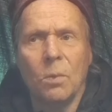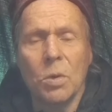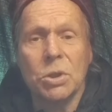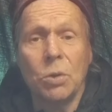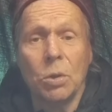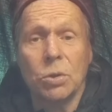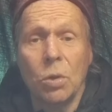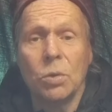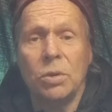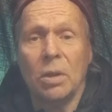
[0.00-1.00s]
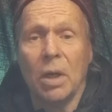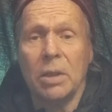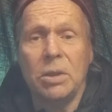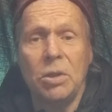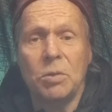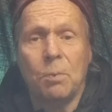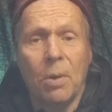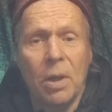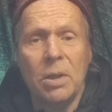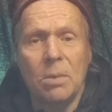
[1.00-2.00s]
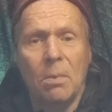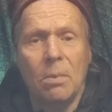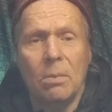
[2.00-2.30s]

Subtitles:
was not good. I didn't pray